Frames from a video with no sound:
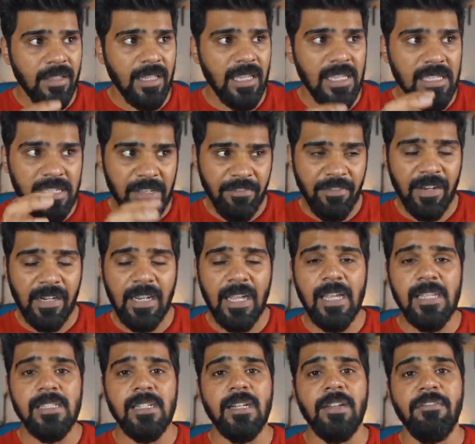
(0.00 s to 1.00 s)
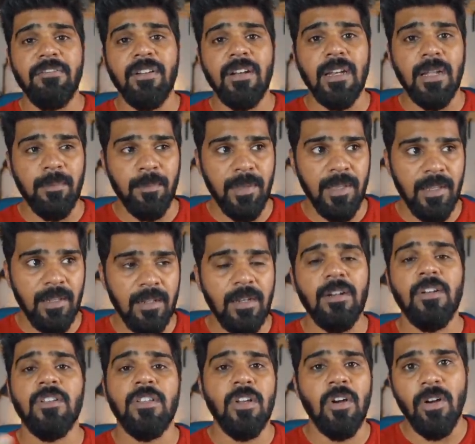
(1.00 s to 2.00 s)
Each effect has a different appeal
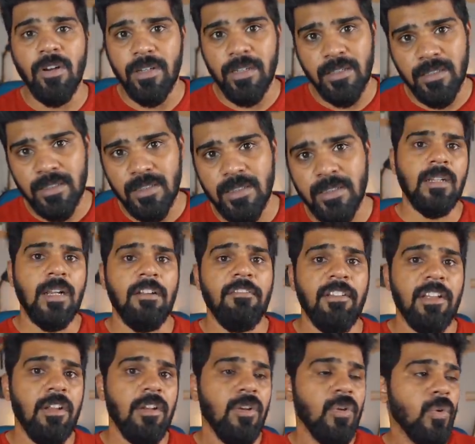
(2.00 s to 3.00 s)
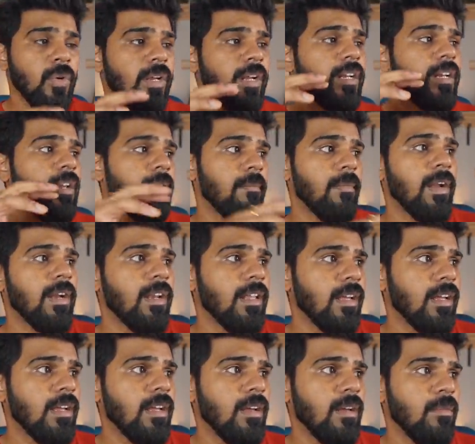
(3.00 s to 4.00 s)
to the audience. And when you're doing a
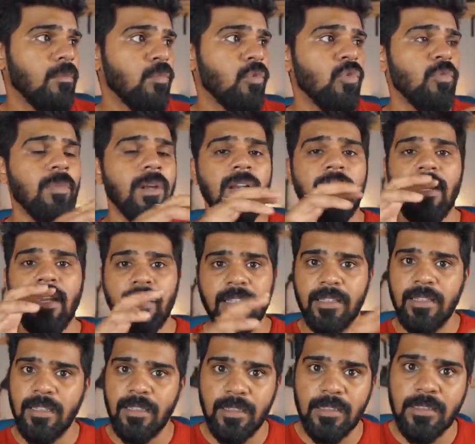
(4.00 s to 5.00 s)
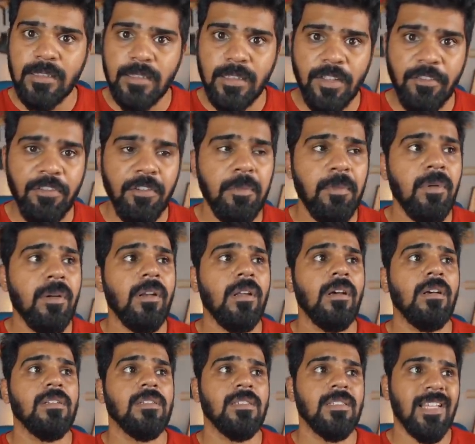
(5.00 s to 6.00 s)
dramatic movement like this, if you put
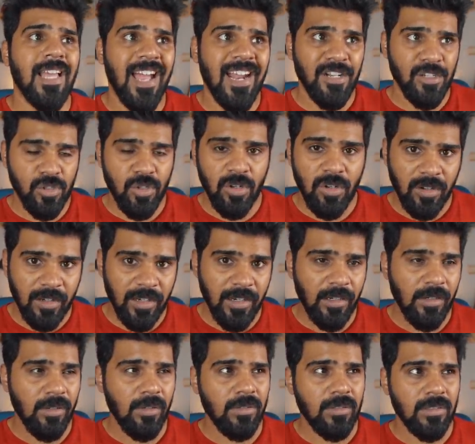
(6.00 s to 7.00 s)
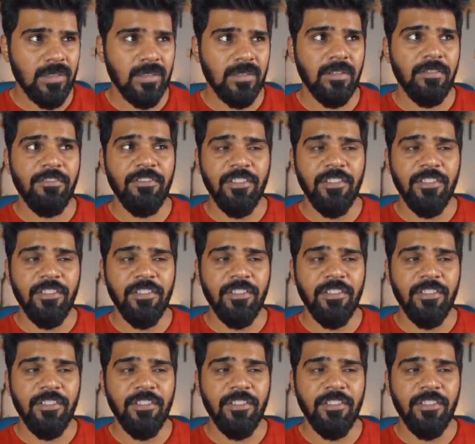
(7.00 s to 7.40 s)
a sad song, it looks